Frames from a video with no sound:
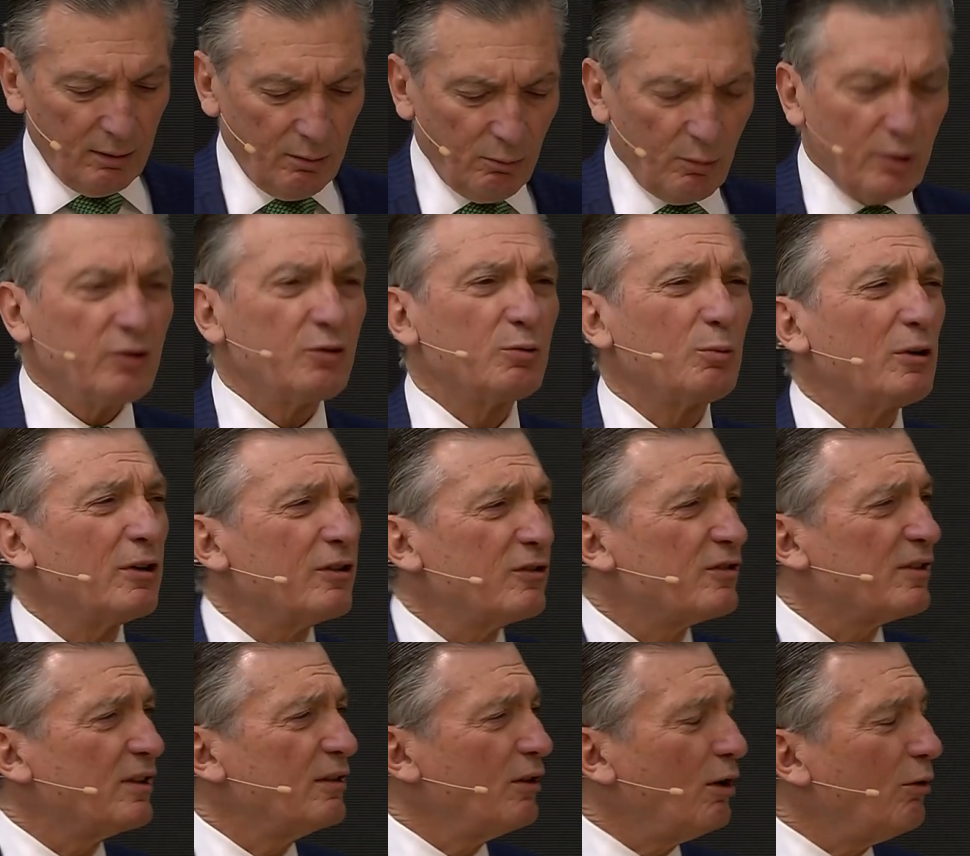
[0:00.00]
What's worse
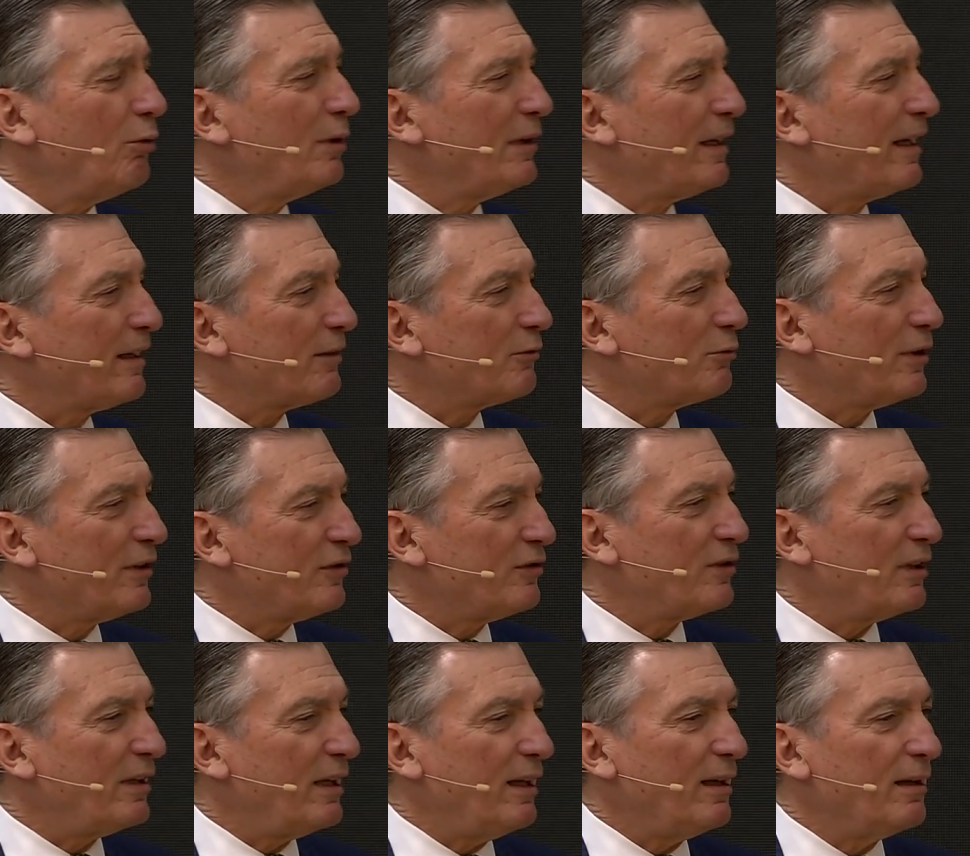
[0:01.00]
than no
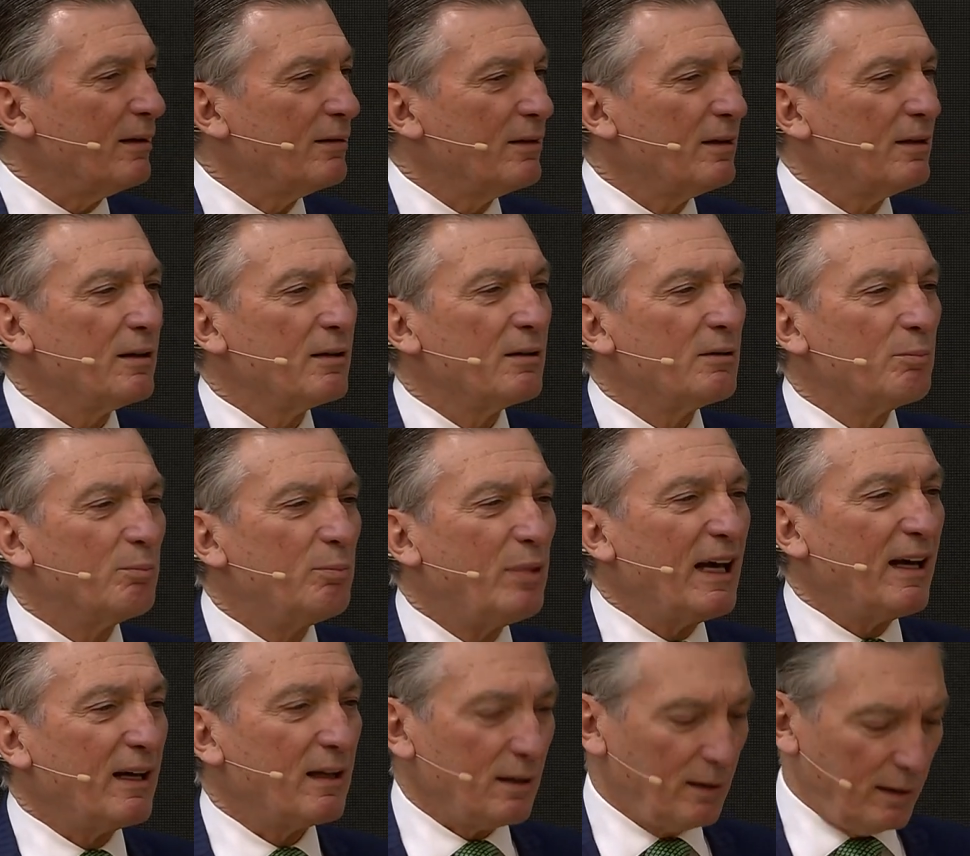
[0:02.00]
electricity?
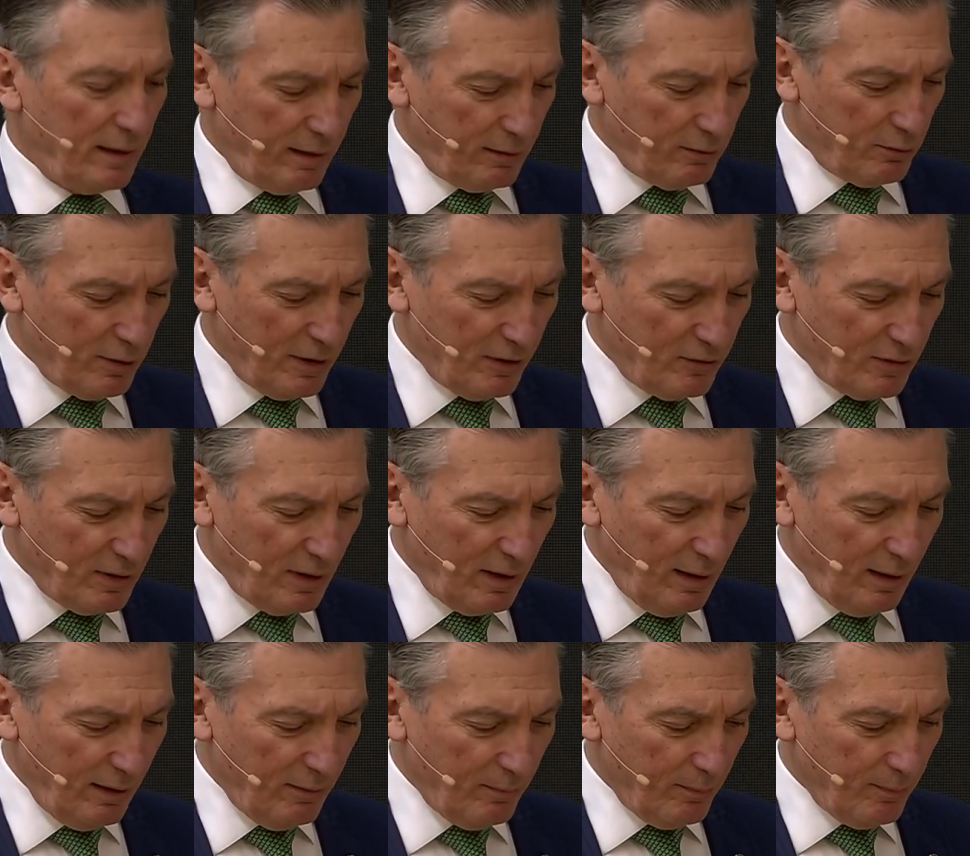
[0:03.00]
bad
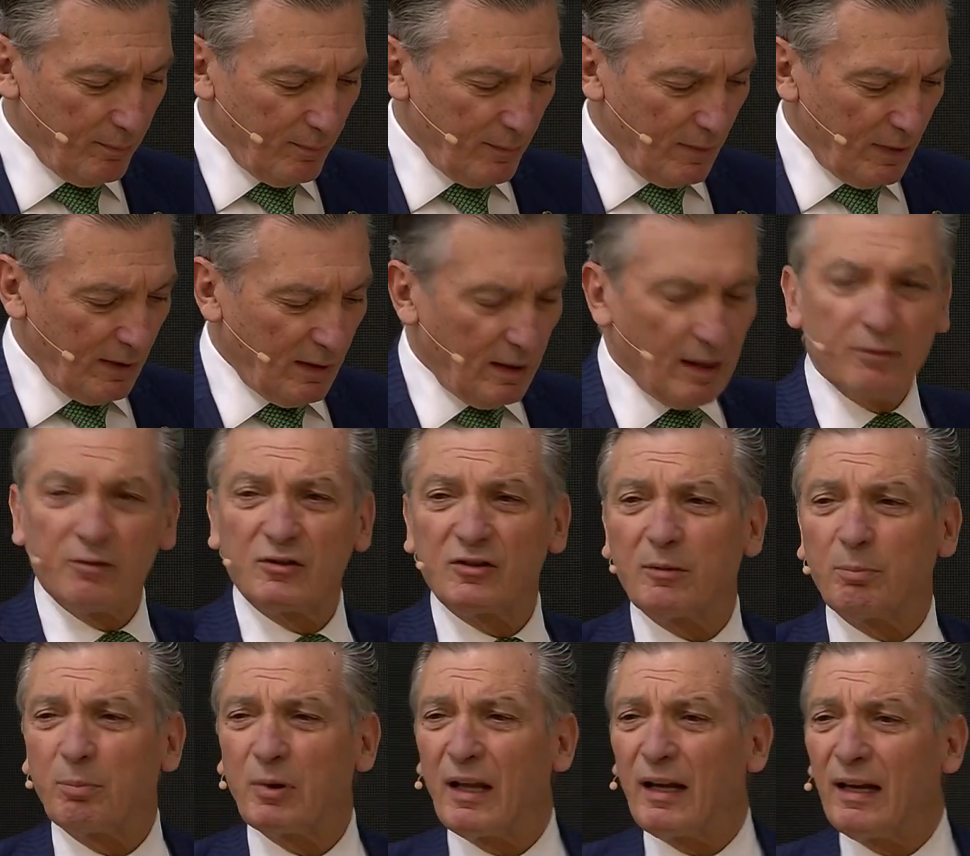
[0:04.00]
electricity. If
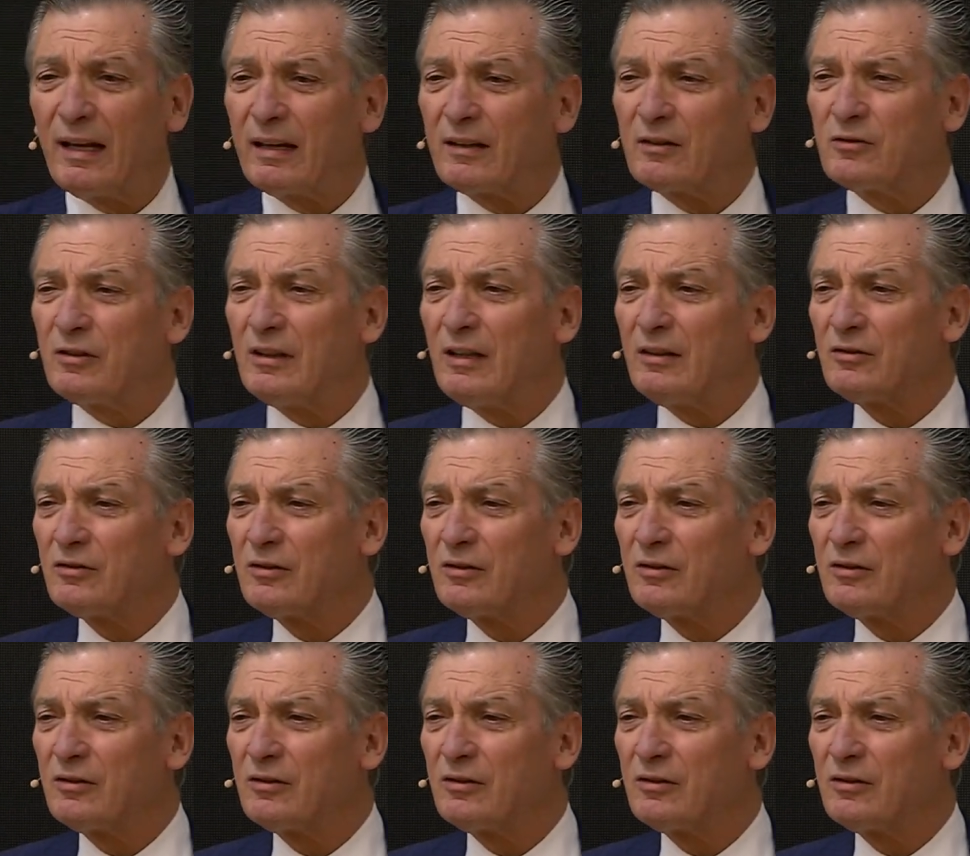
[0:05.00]
supply exceeds